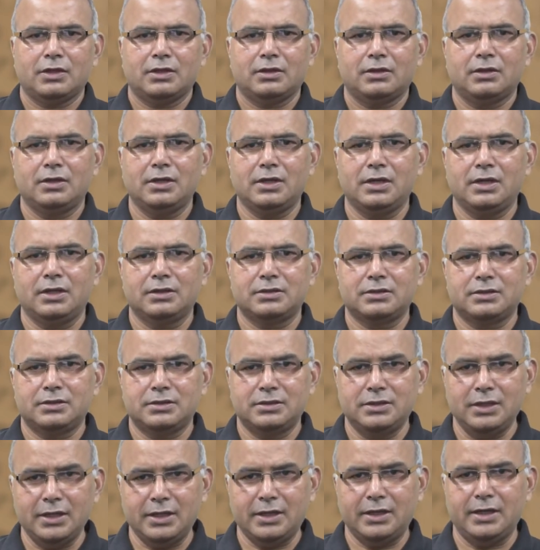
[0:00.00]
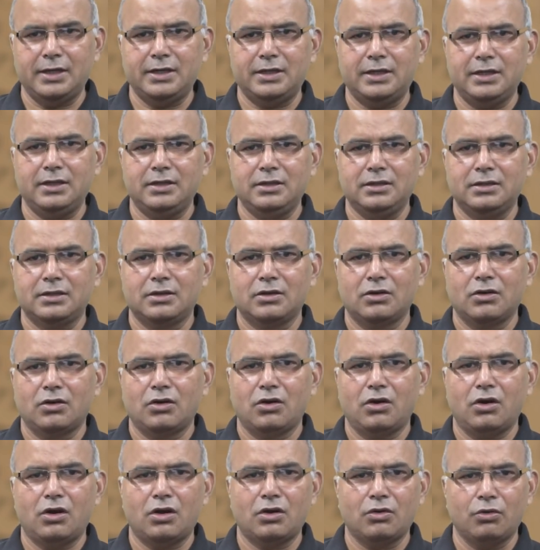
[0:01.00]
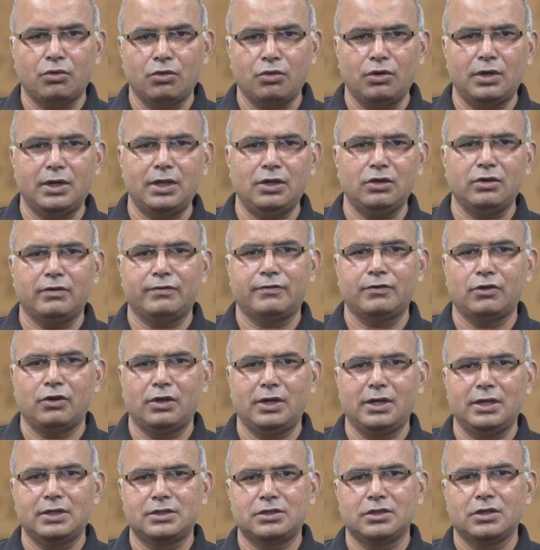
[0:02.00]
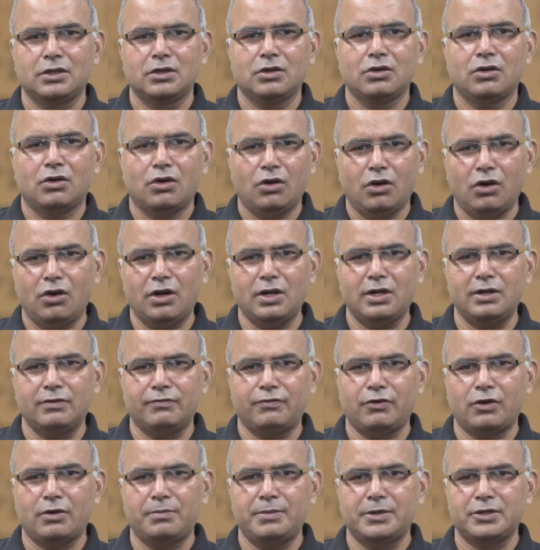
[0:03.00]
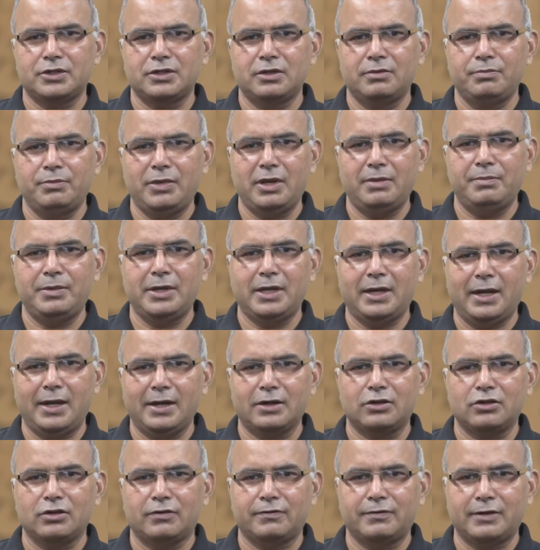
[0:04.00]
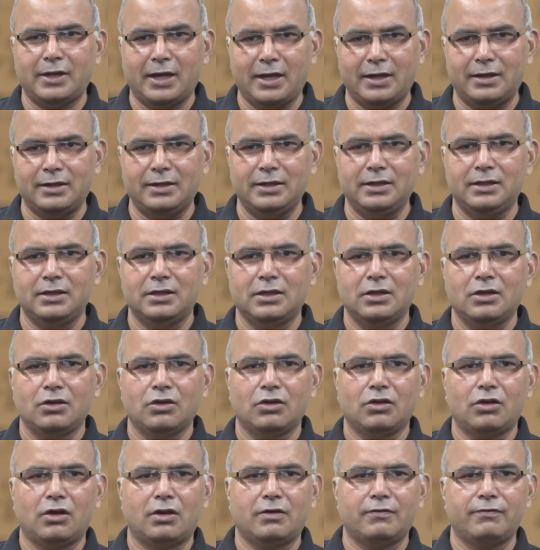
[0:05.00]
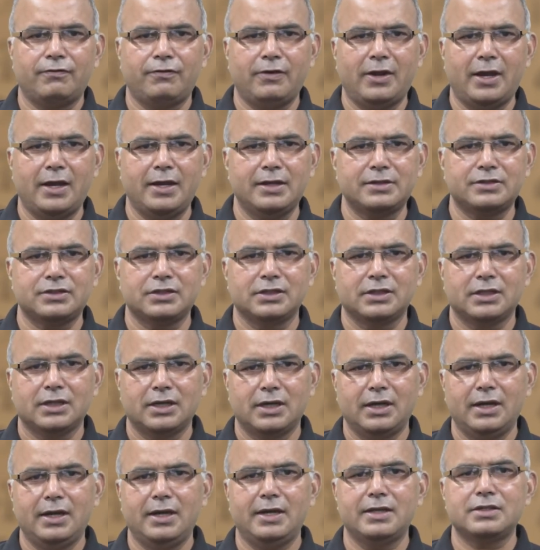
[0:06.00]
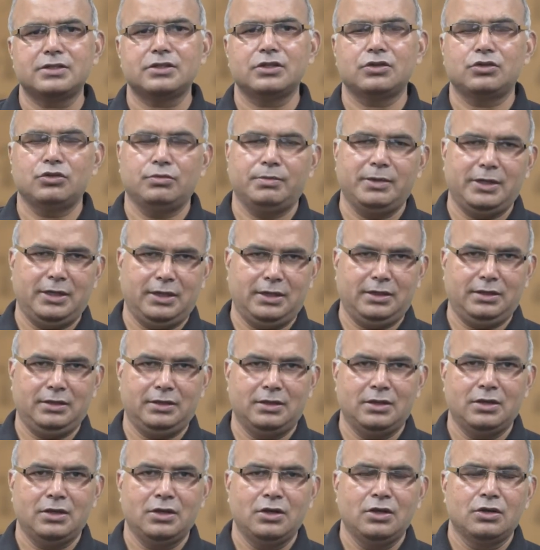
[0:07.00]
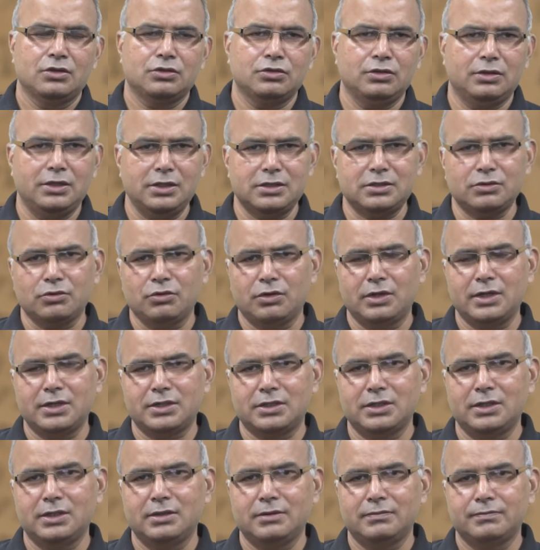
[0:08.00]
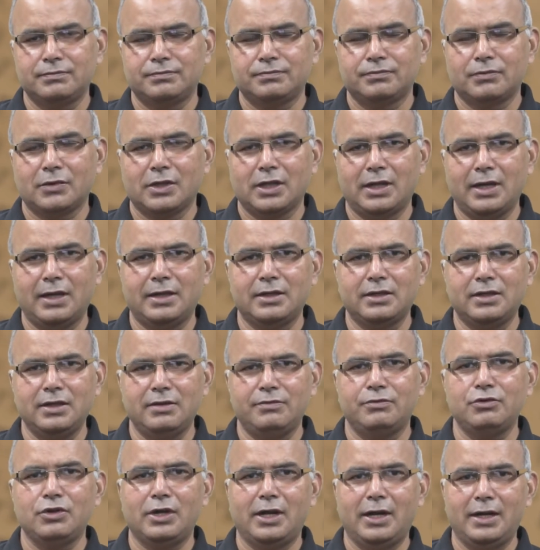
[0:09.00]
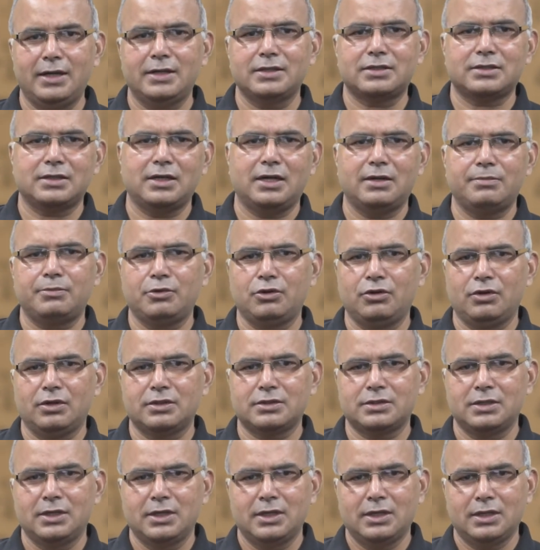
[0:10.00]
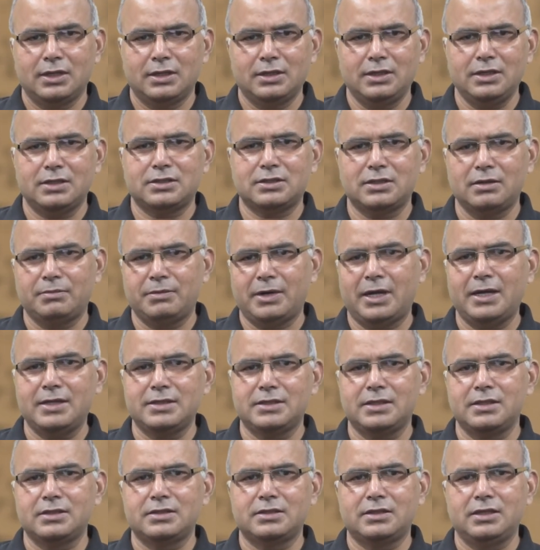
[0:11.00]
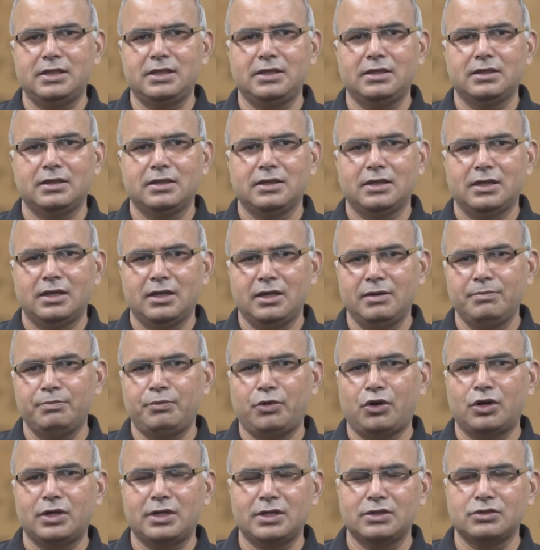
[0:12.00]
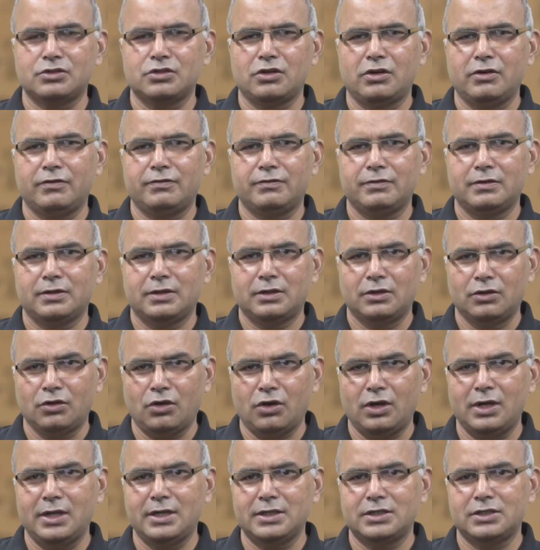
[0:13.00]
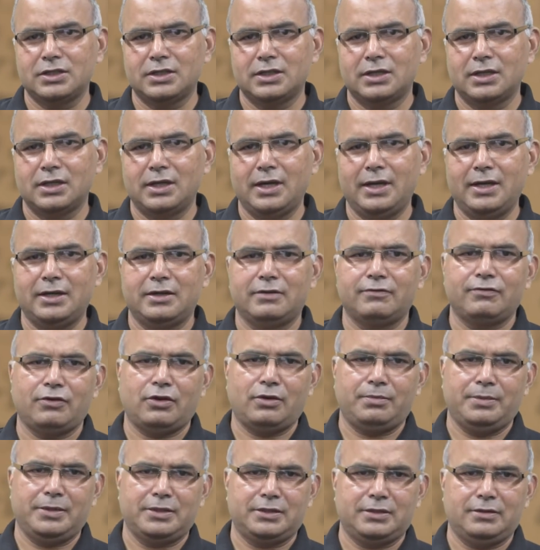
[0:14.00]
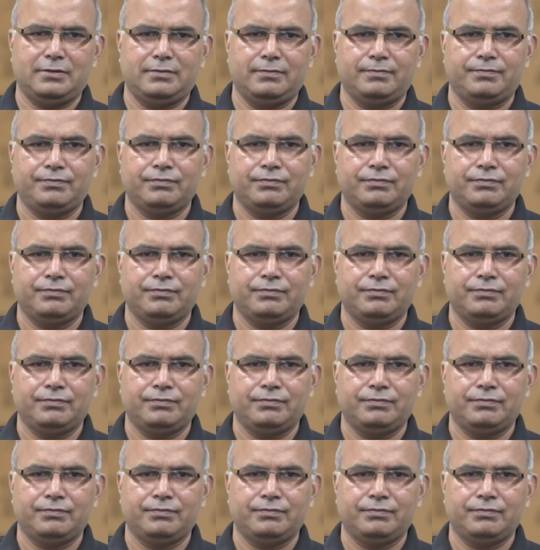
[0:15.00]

The secreting or hoarding of knowledge or information may be an act of tyranny, conflaged as humanity. So this quotation can give you a head start because this summarizes the importance of knowledge and information.